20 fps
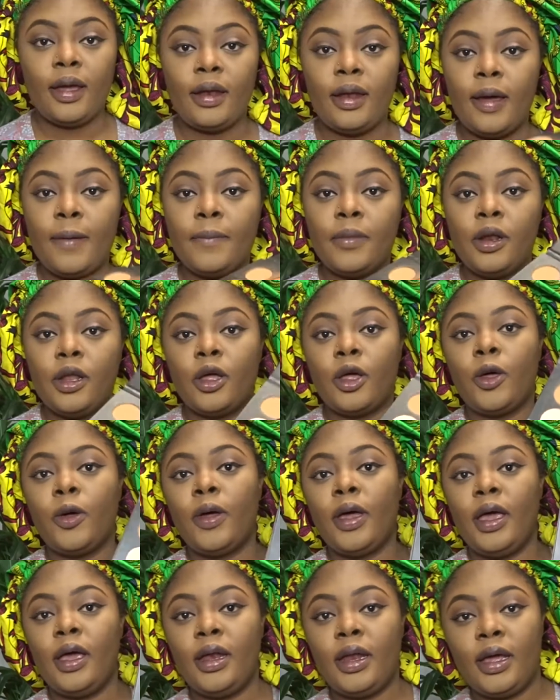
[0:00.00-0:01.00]
I'm going to
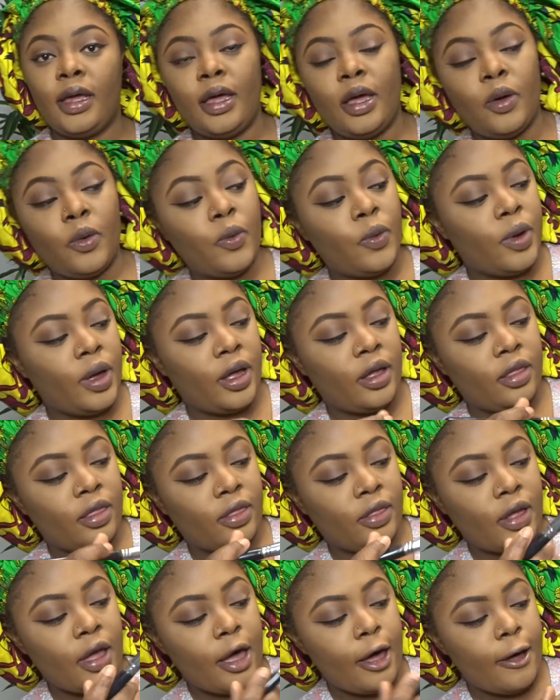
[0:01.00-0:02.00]
go in again
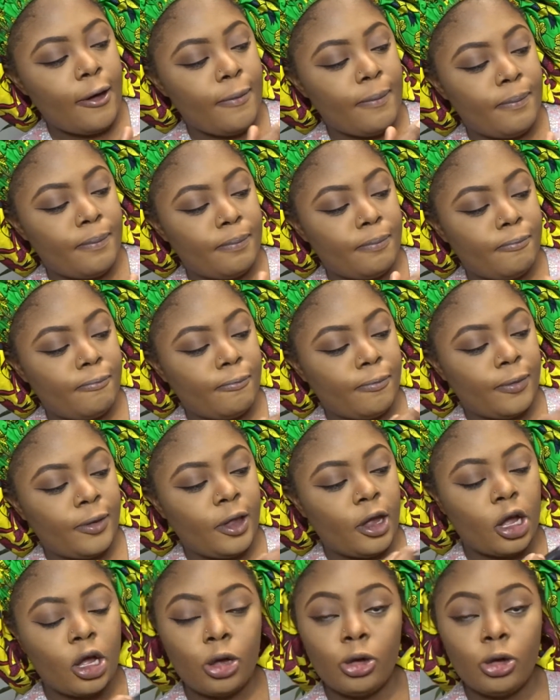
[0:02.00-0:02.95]
with the